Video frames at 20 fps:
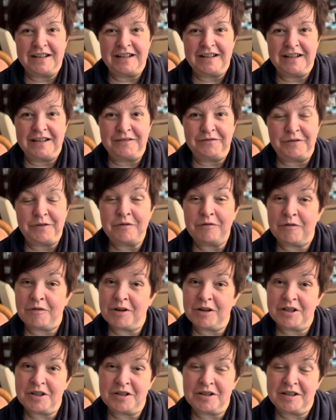If you've
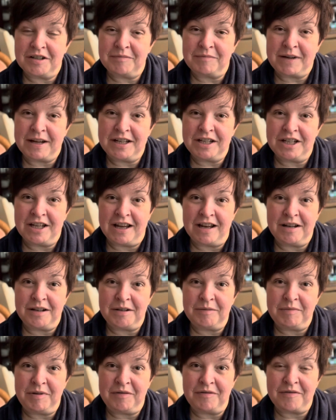watched my channel
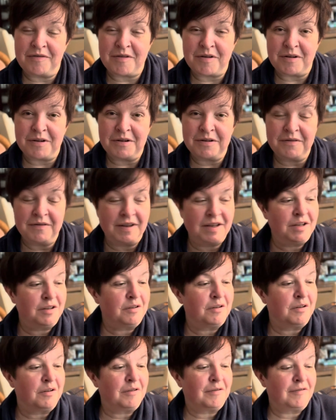before, then you
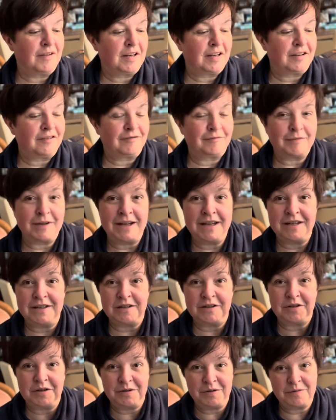know that I've made
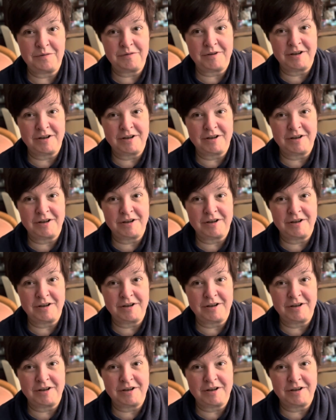2